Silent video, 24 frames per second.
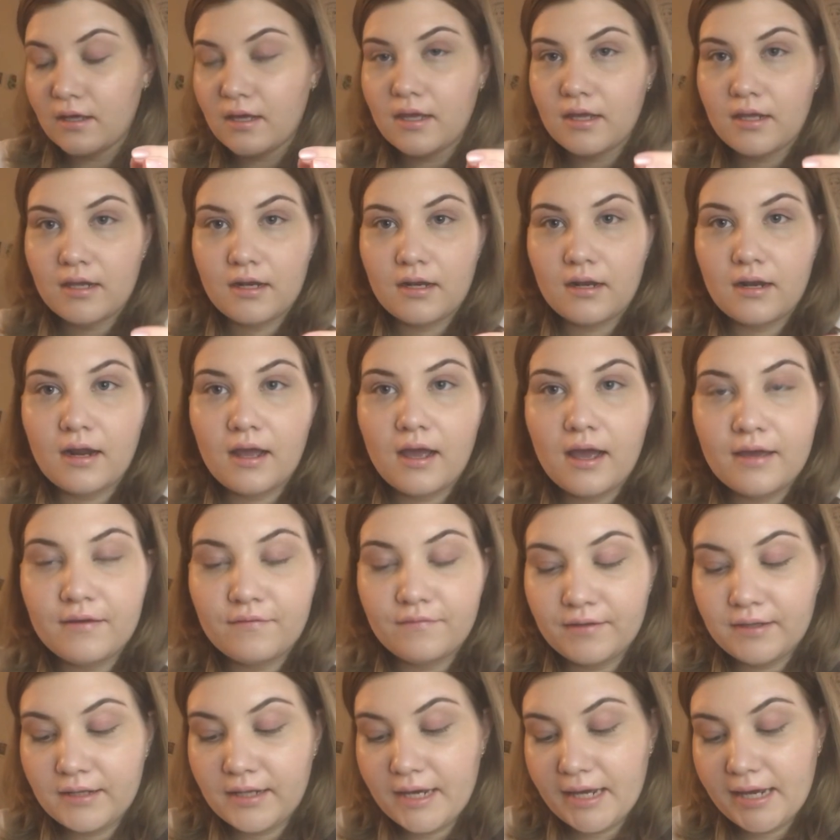and I
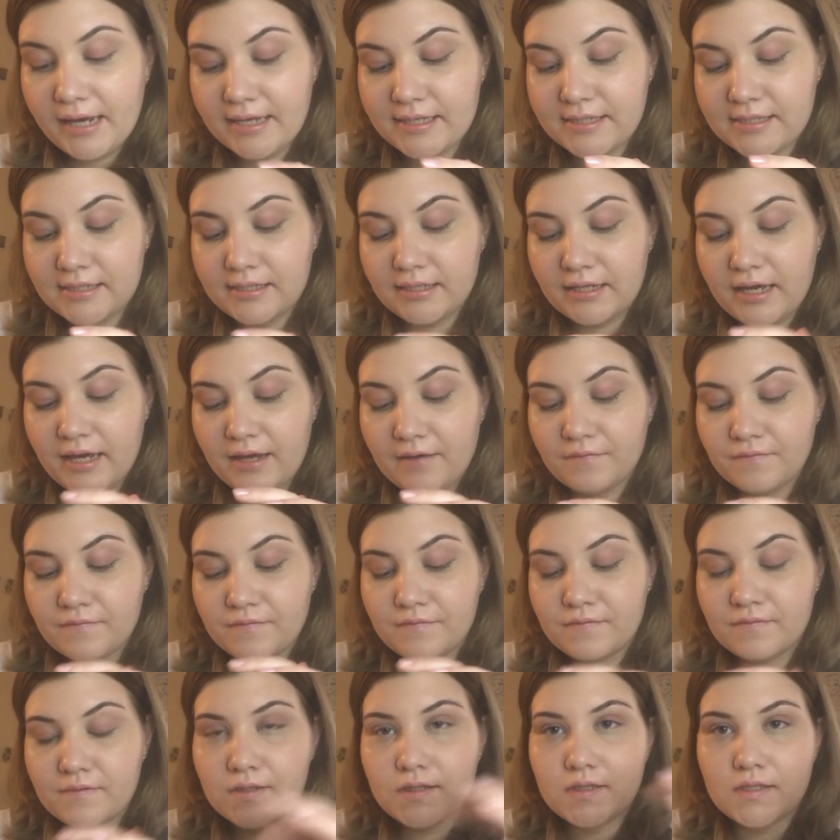feel like I still have
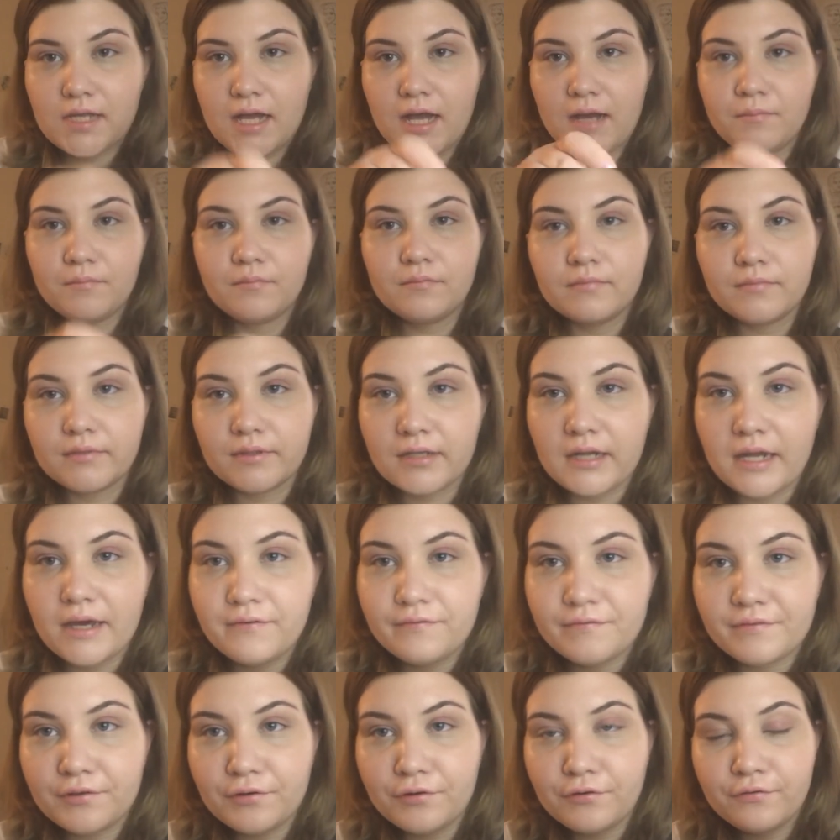some
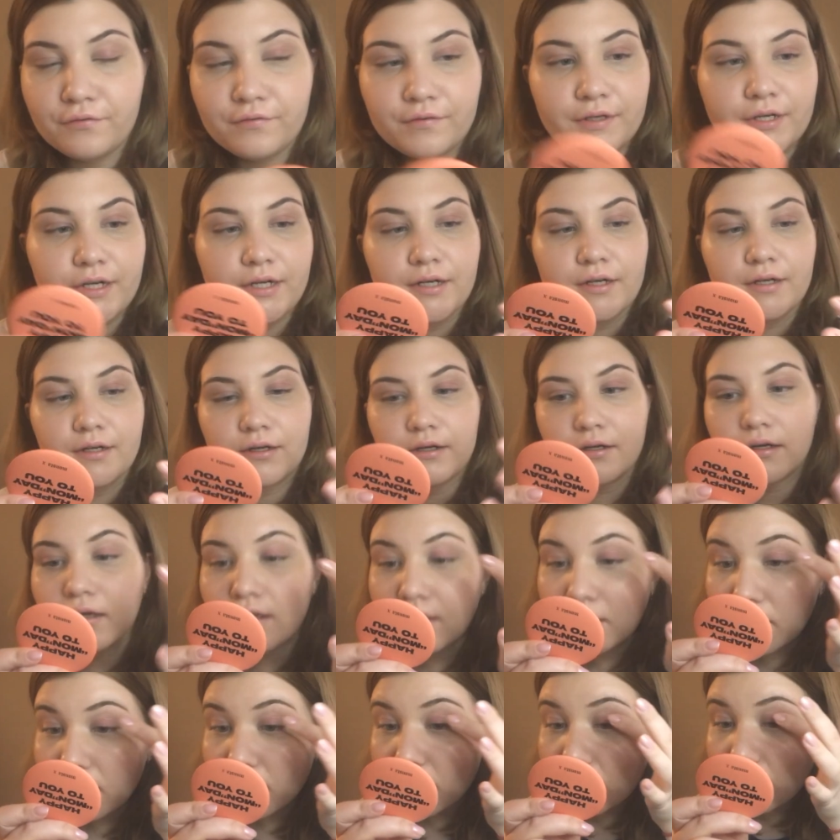left over
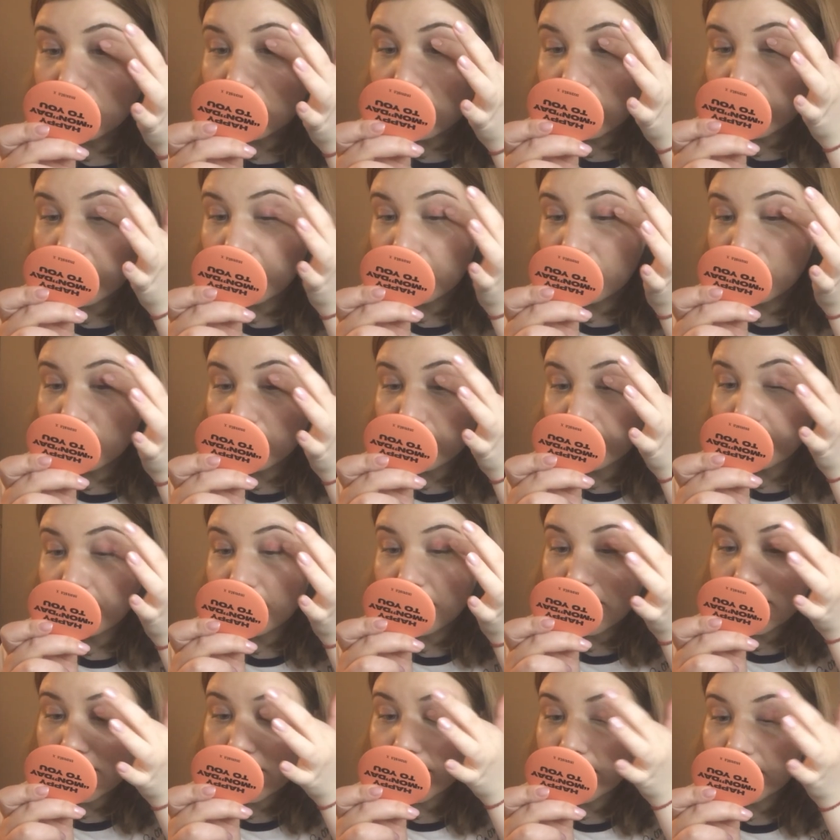on
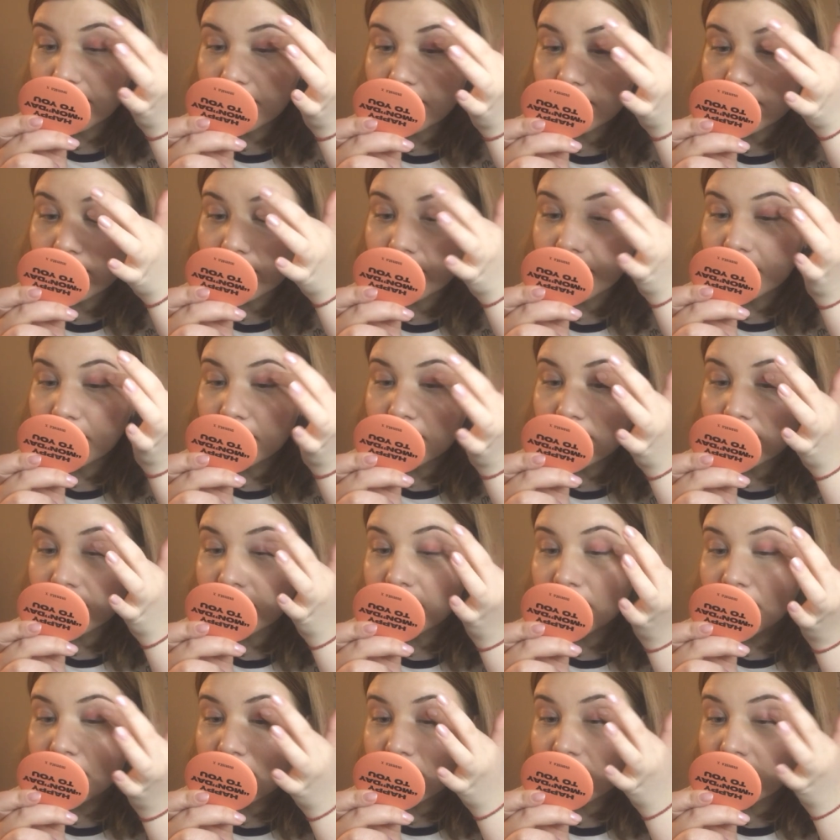my
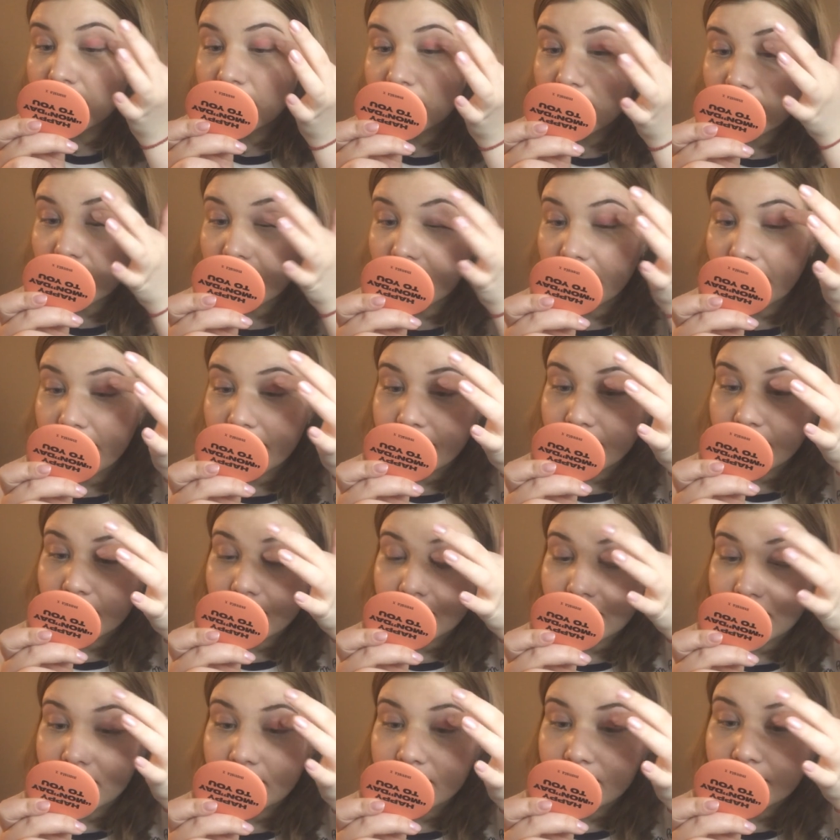
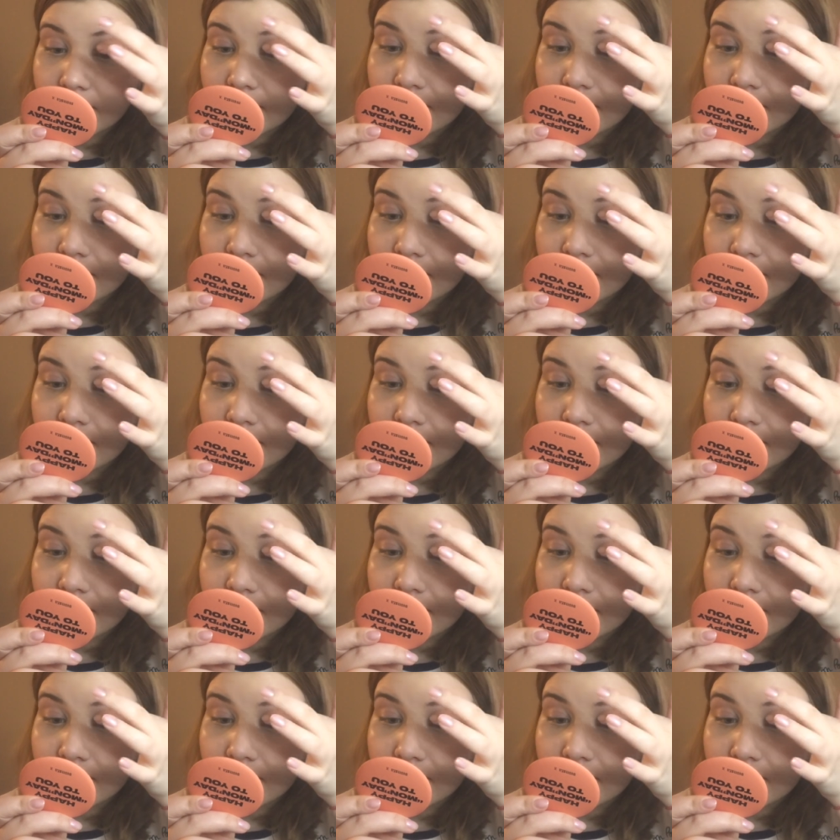eyelid.